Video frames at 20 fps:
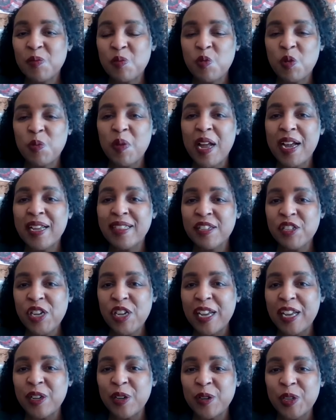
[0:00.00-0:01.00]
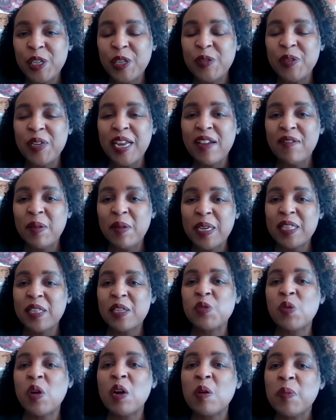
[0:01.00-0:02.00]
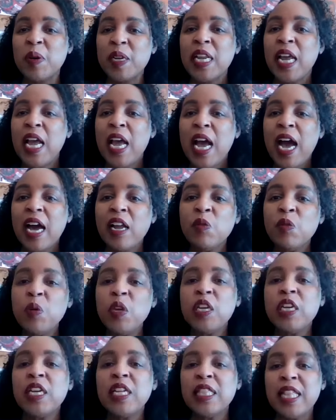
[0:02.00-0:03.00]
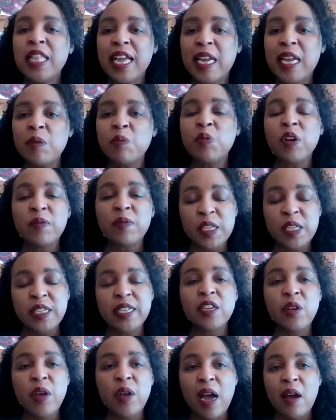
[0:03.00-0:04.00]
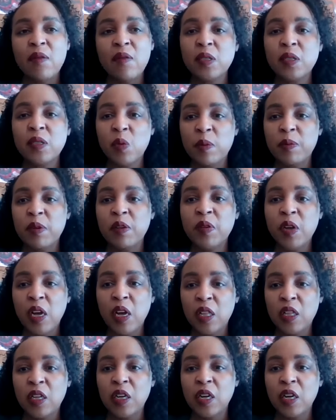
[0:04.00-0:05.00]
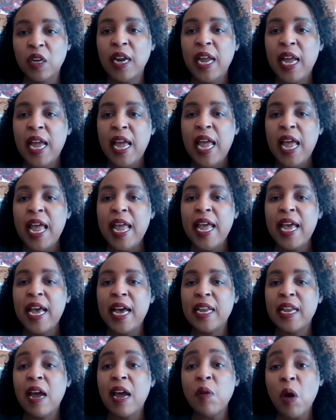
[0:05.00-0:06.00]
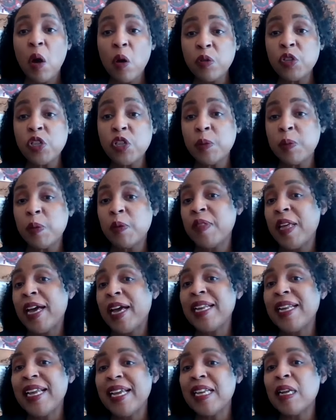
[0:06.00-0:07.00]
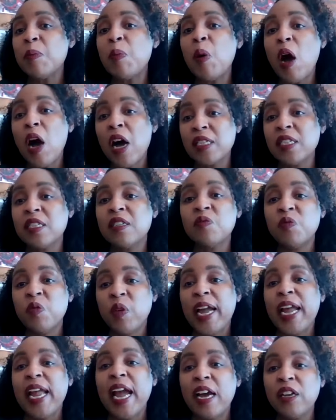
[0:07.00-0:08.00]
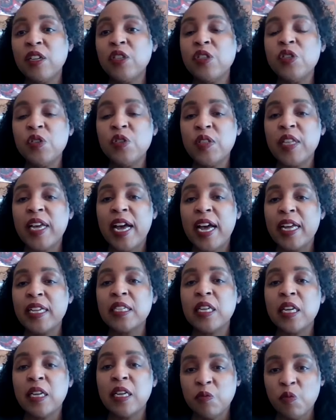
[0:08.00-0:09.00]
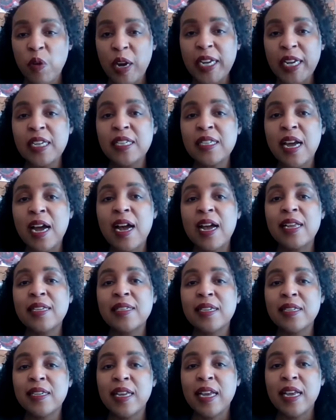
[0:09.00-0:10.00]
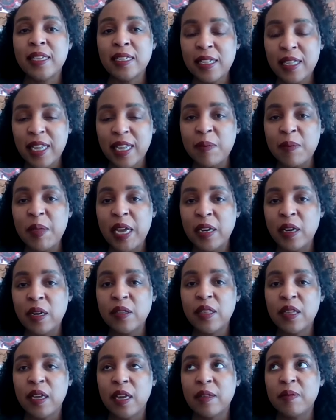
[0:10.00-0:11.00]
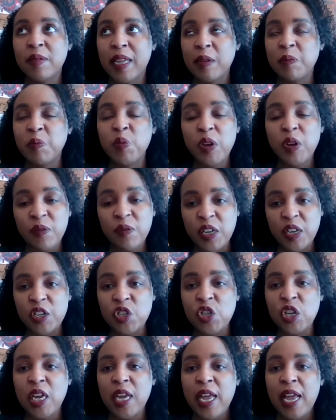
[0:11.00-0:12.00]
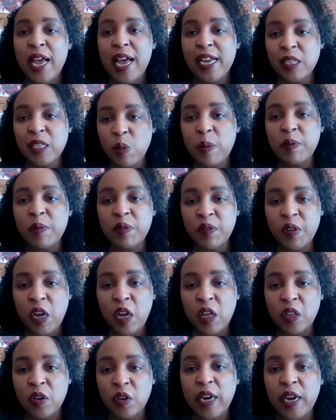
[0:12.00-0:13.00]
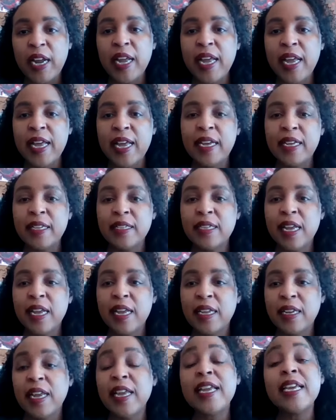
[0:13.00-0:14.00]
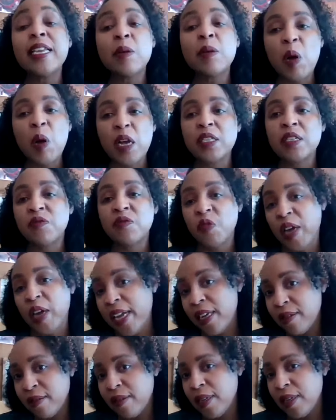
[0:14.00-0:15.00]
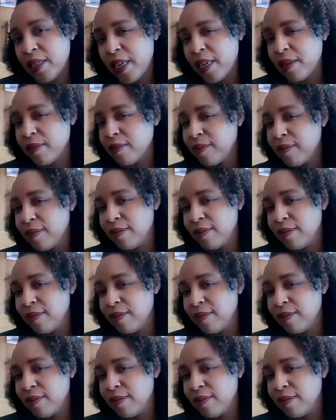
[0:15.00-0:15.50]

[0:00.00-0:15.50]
reply in the chat or Q&A if I get this wrong, but how do we claim privilege that you have as a woman of color and have ownership of that in a positive way? How do you do that? Recognize and claim that privilege as a woman of color and in a positive way. Is that?